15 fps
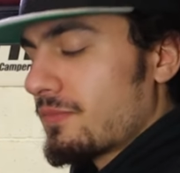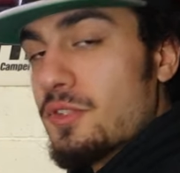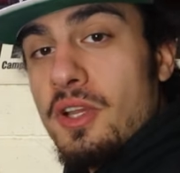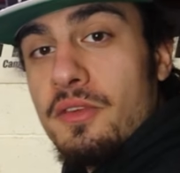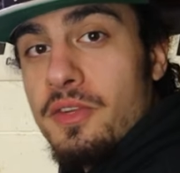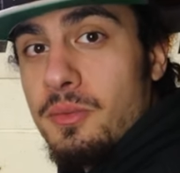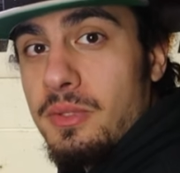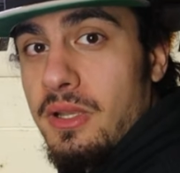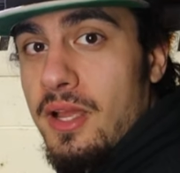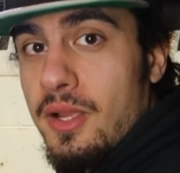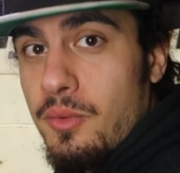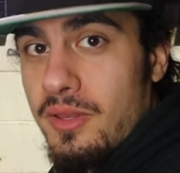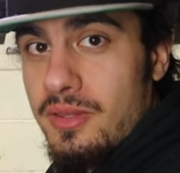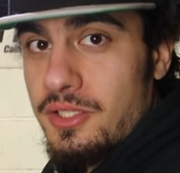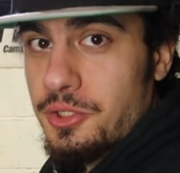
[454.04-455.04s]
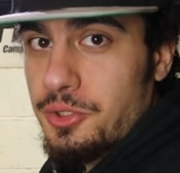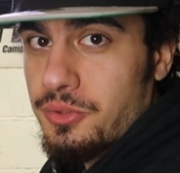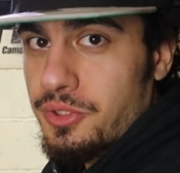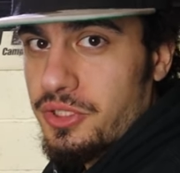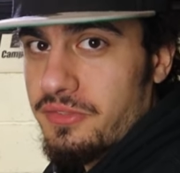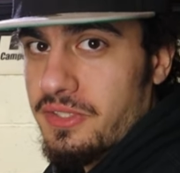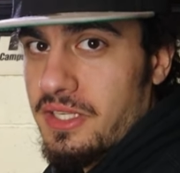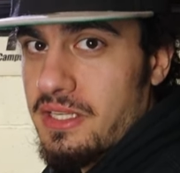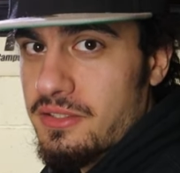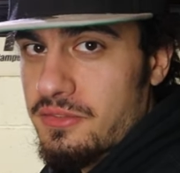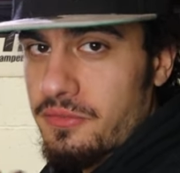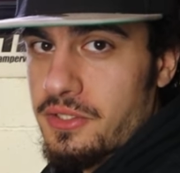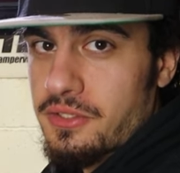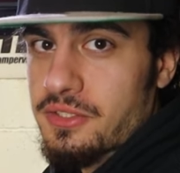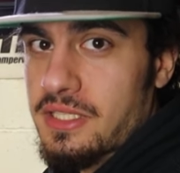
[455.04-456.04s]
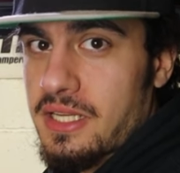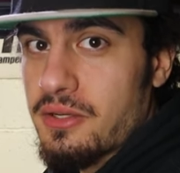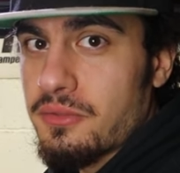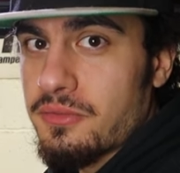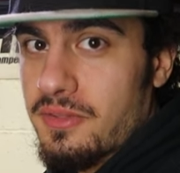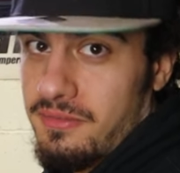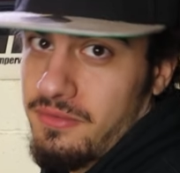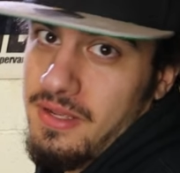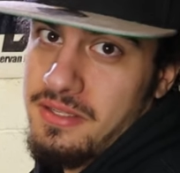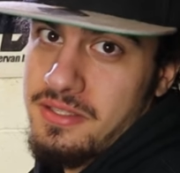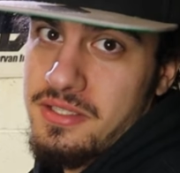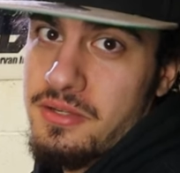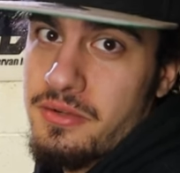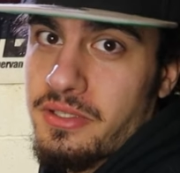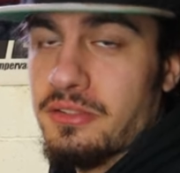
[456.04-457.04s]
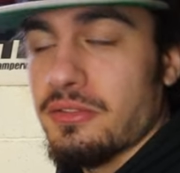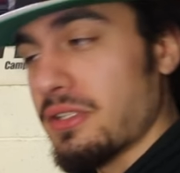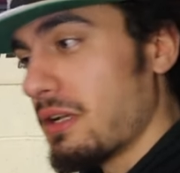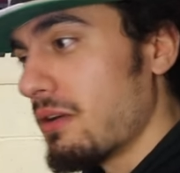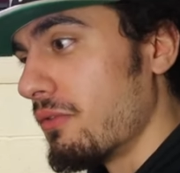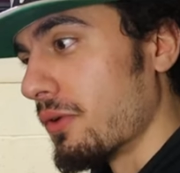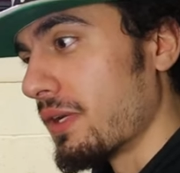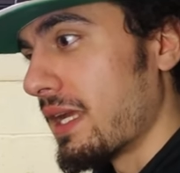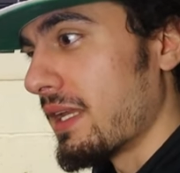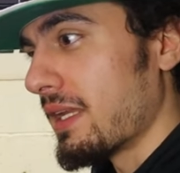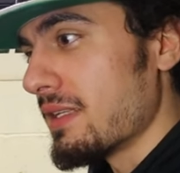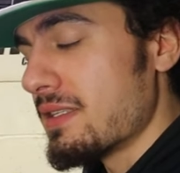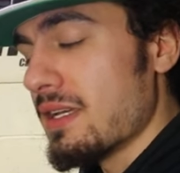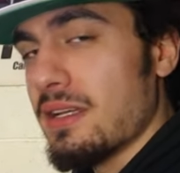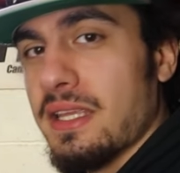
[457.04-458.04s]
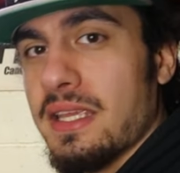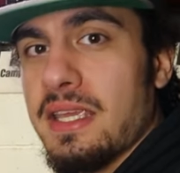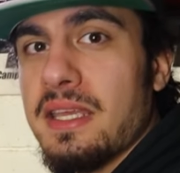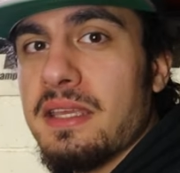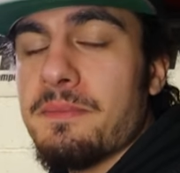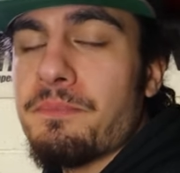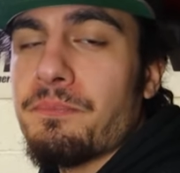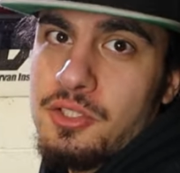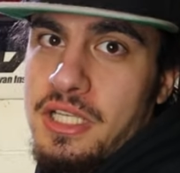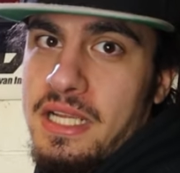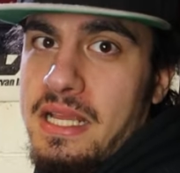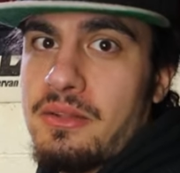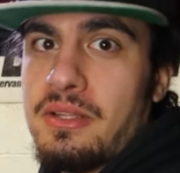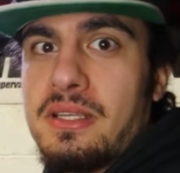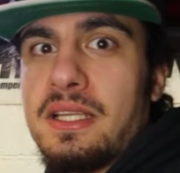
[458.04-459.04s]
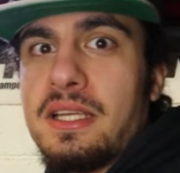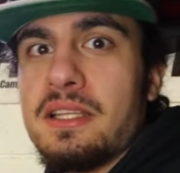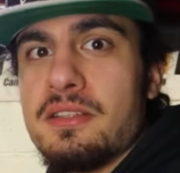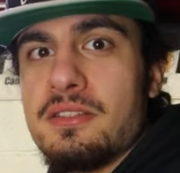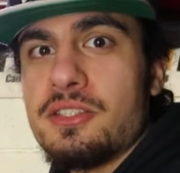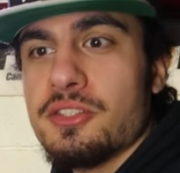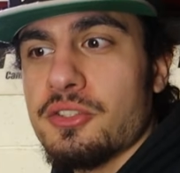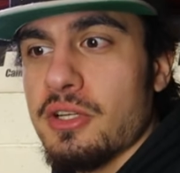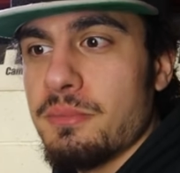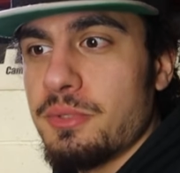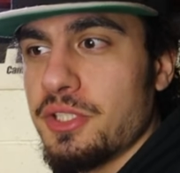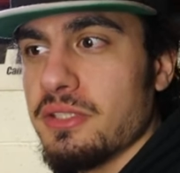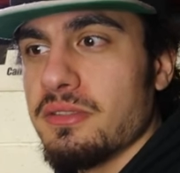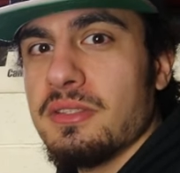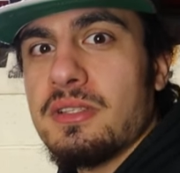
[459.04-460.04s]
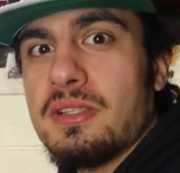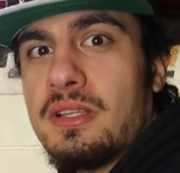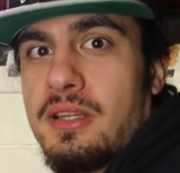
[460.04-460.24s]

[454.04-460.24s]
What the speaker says: So if you would like one of these short shift kits for yourself and fancy doing it yourself or getting it done here, check out the link in the description.